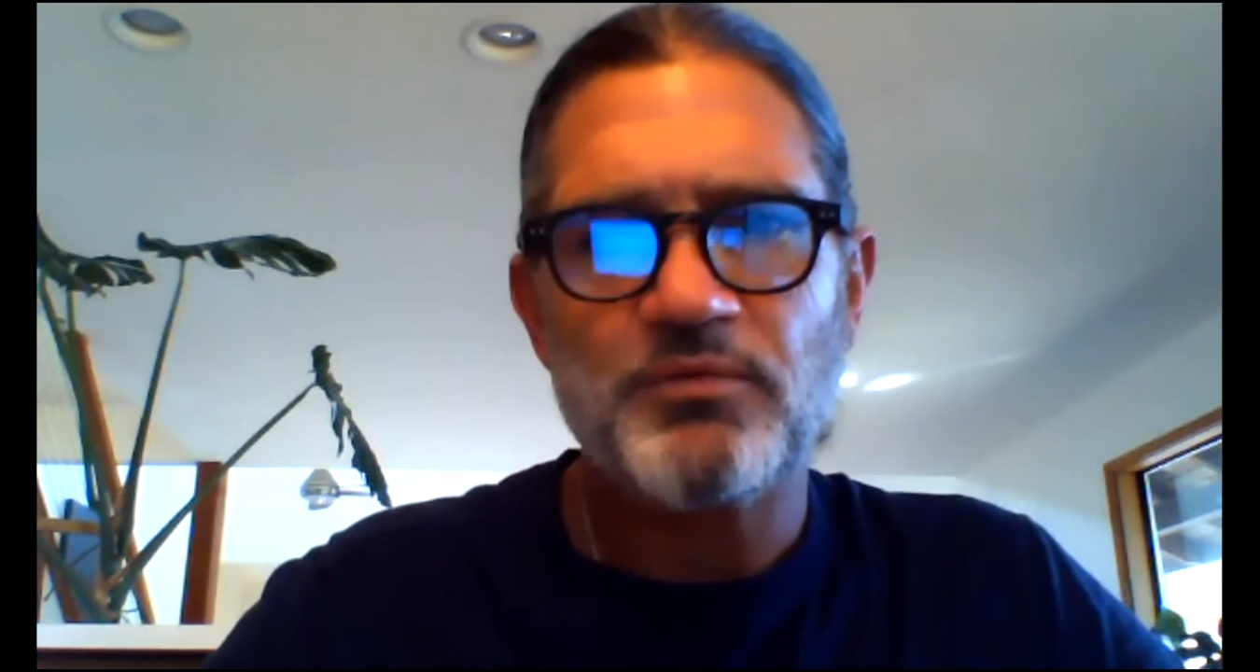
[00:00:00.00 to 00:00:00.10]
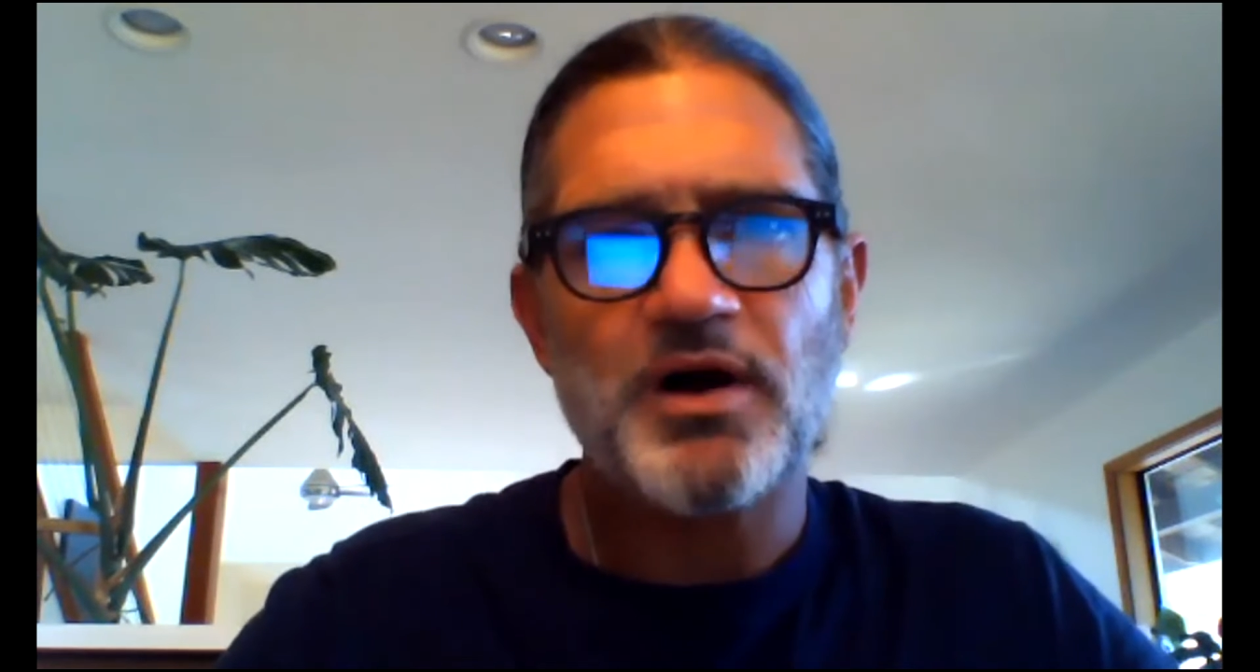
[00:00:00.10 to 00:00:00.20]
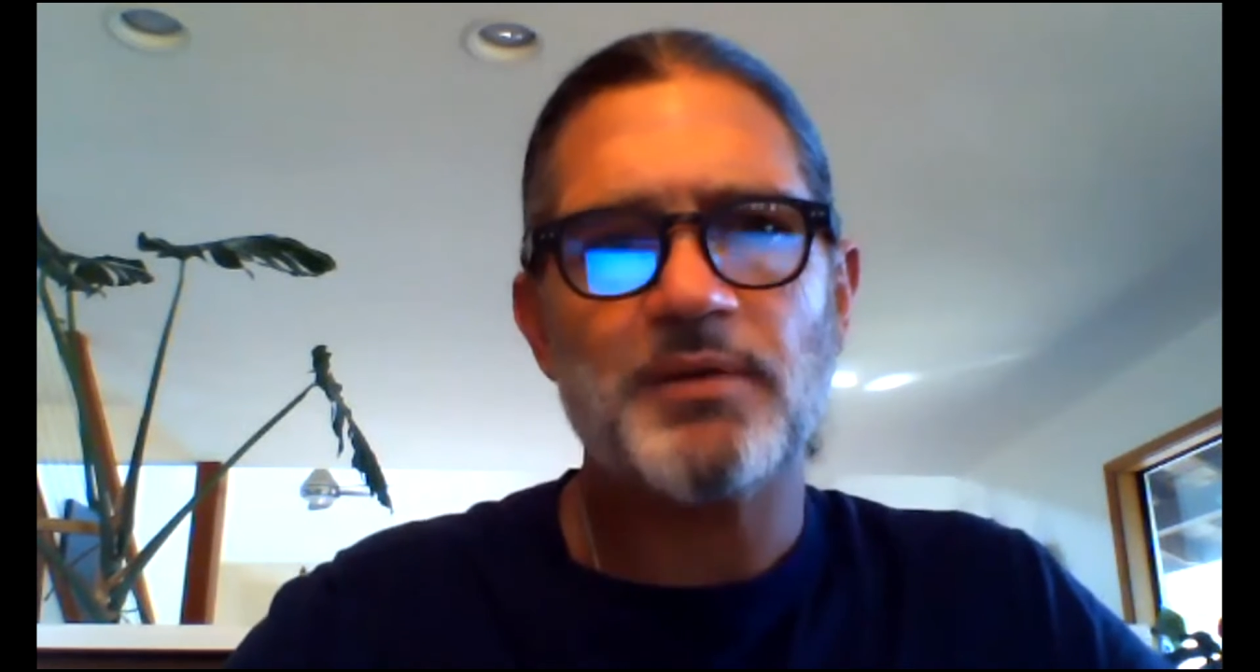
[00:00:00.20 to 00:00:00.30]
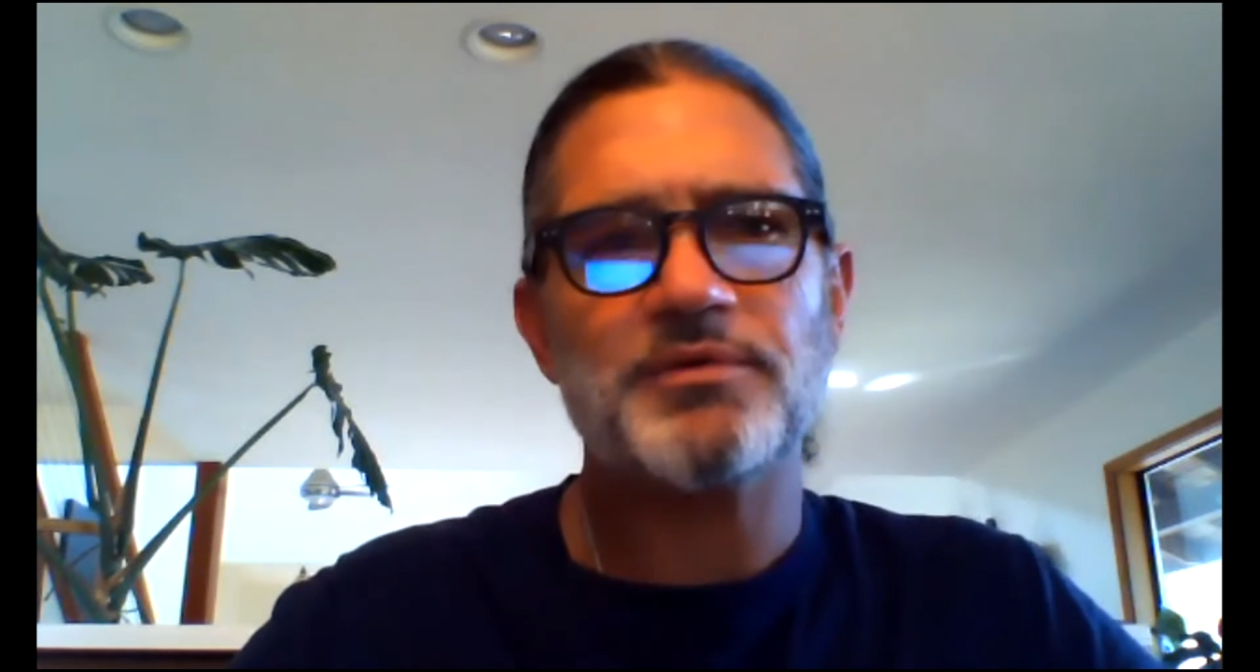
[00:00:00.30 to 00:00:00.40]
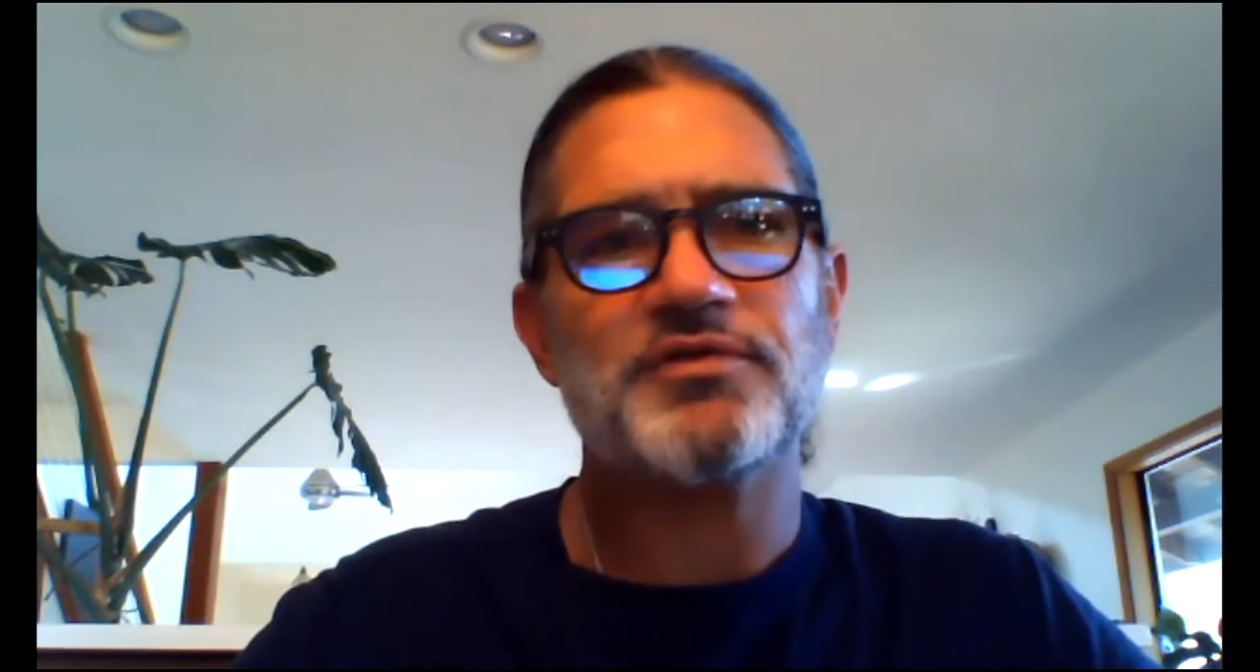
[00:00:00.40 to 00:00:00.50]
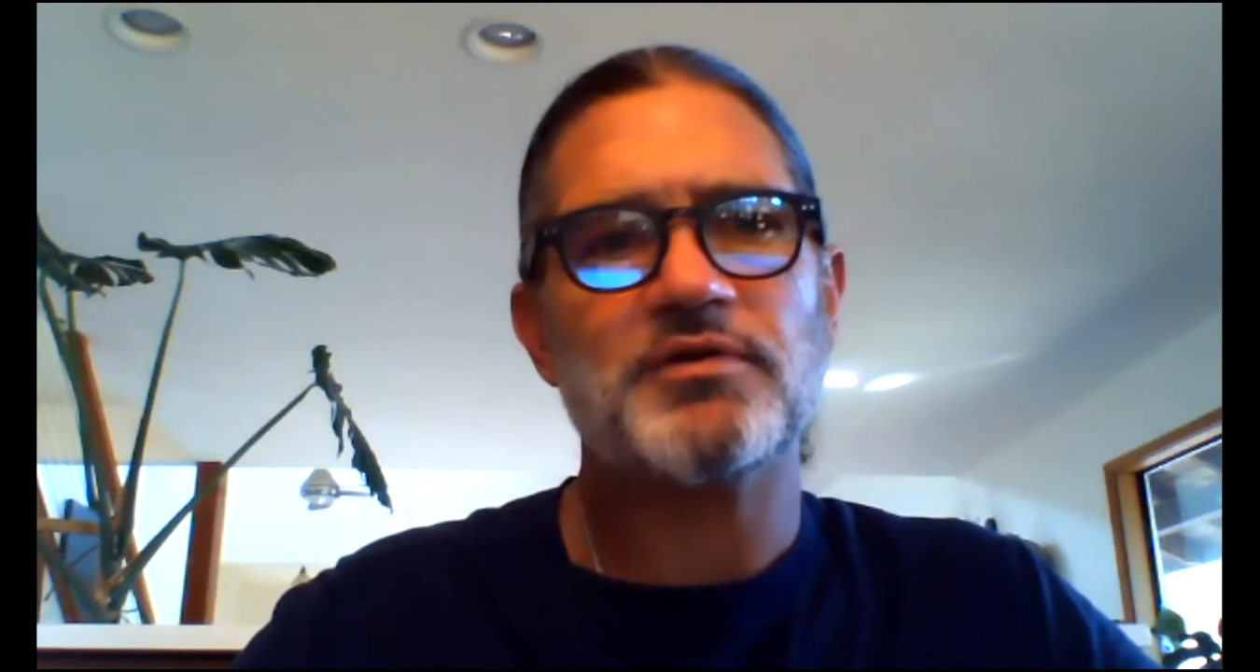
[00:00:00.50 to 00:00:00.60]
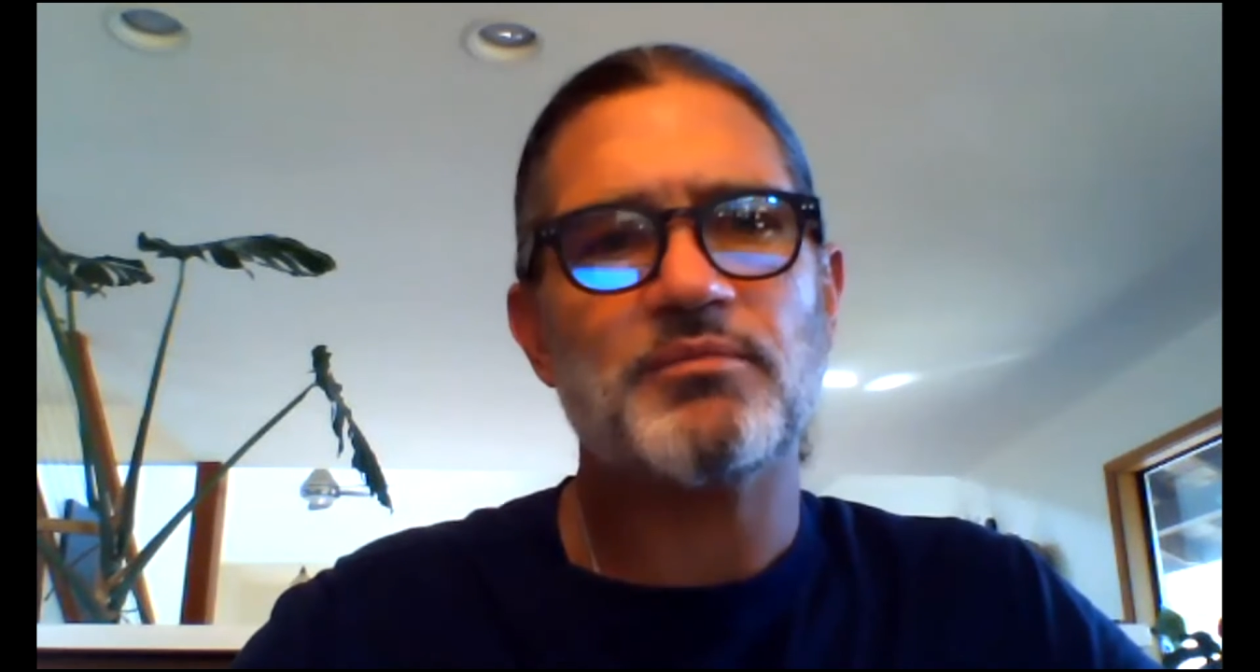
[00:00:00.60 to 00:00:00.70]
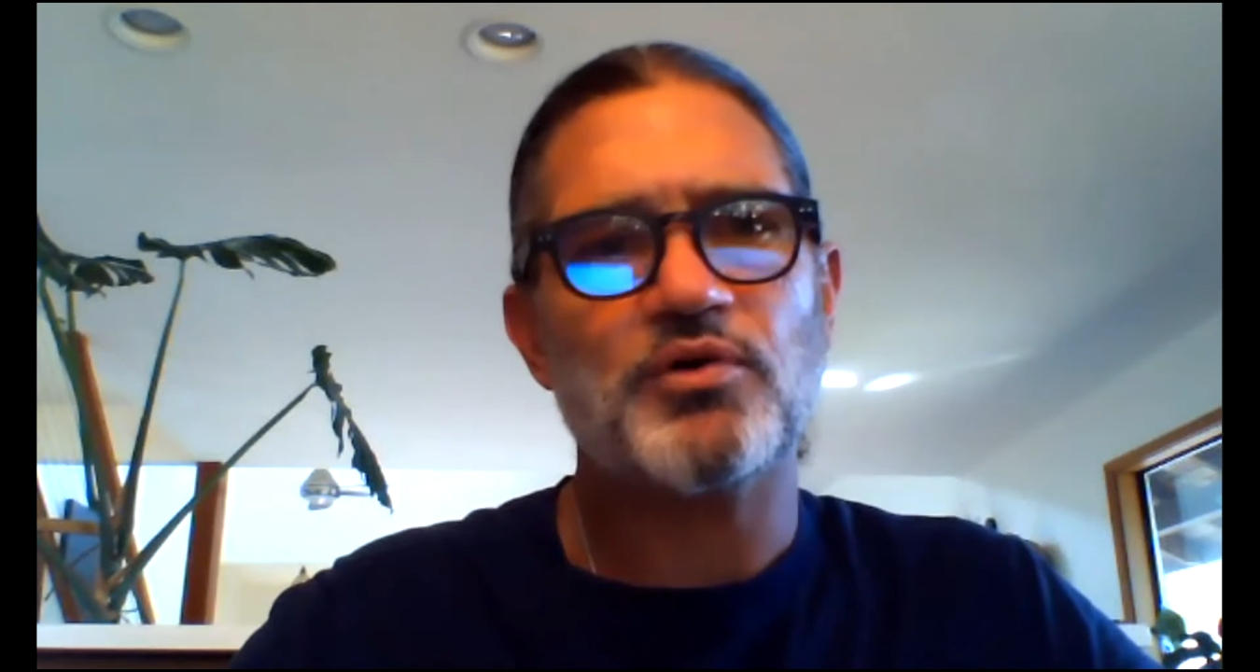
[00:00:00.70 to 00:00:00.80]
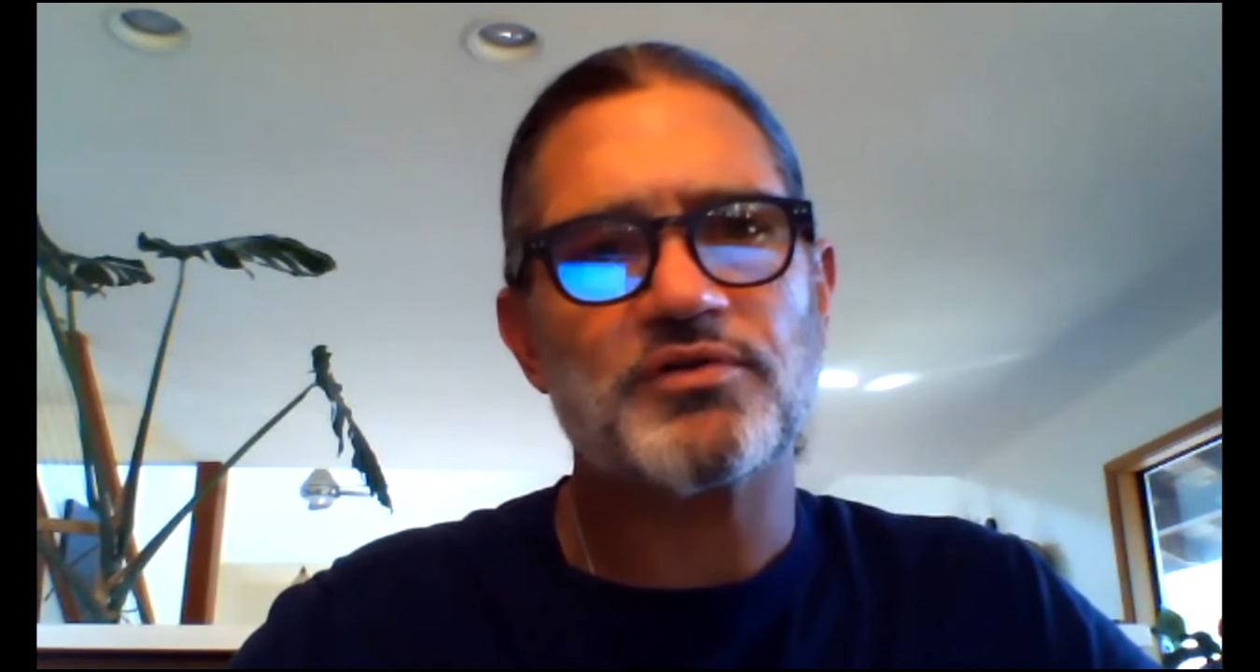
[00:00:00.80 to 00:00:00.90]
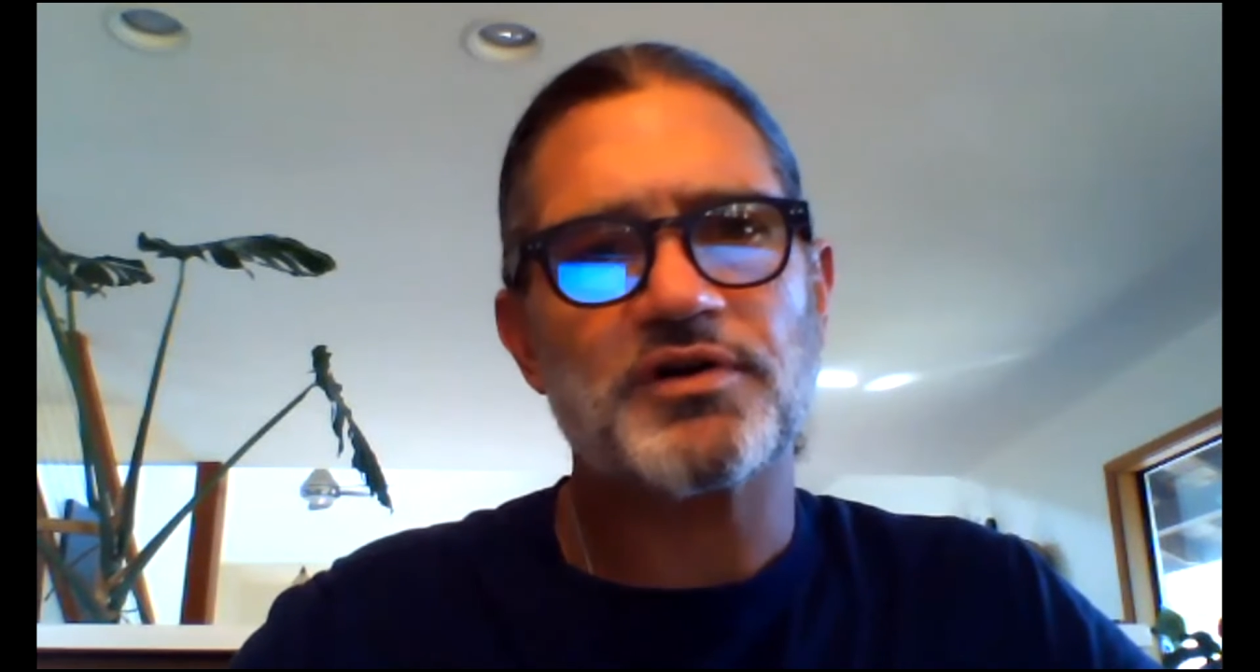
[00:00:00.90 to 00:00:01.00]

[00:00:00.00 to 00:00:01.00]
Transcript: Robinson broke